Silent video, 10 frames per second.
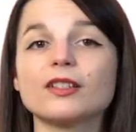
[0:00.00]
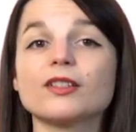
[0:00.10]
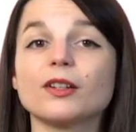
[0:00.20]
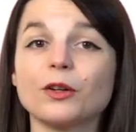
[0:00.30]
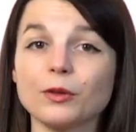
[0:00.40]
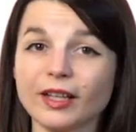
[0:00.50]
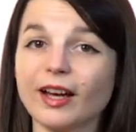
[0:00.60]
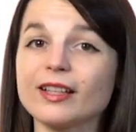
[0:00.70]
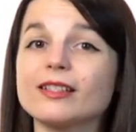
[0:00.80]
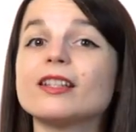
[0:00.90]
So
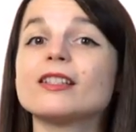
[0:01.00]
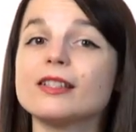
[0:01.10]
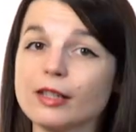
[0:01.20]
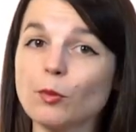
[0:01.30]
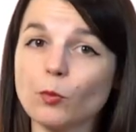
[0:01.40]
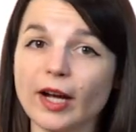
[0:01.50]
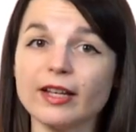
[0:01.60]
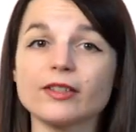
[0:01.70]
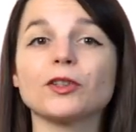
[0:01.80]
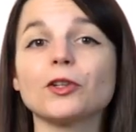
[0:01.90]
yes, in some
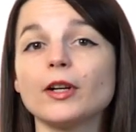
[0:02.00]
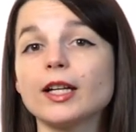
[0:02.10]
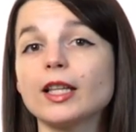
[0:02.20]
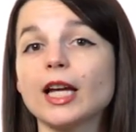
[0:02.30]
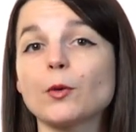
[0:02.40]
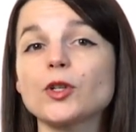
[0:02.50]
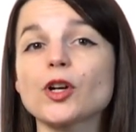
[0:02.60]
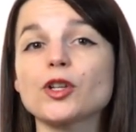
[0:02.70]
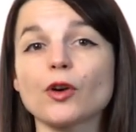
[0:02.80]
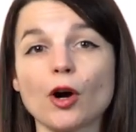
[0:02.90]
ways, learning a language
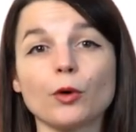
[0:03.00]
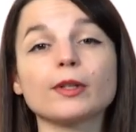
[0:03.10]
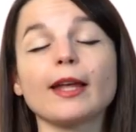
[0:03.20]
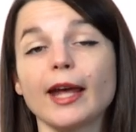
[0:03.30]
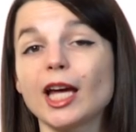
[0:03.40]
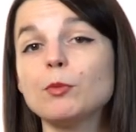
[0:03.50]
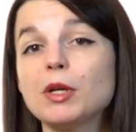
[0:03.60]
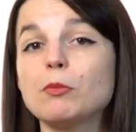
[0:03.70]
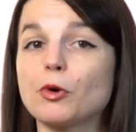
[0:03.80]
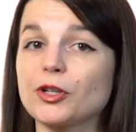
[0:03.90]
on your own can
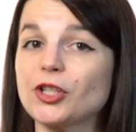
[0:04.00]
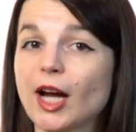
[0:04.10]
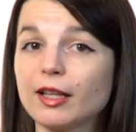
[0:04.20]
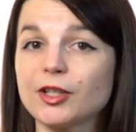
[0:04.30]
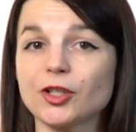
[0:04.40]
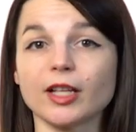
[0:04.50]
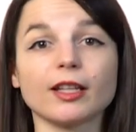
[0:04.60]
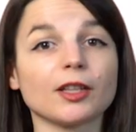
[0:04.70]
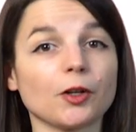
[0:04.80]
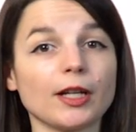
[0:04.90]
be more challenging
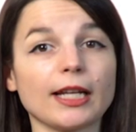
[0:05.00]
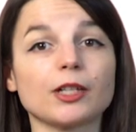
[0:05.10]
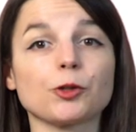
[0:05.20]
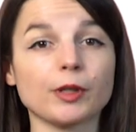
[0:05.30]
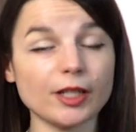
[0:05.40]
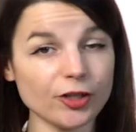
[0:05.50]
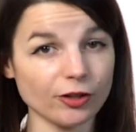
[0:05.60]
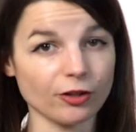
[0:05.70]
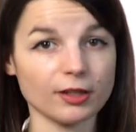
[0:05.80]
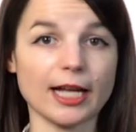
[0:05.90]
than learning in a
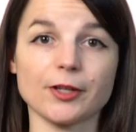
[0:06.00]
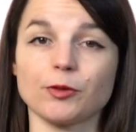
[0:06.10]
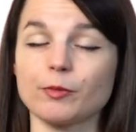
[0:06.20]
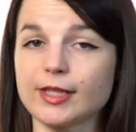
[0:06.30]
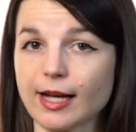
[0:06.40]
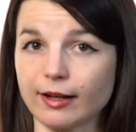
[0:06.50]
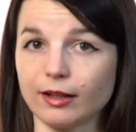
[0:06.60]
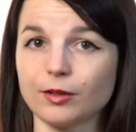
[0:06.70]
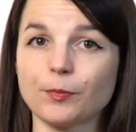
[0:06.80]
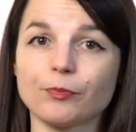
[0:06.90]
traditional classroom setting.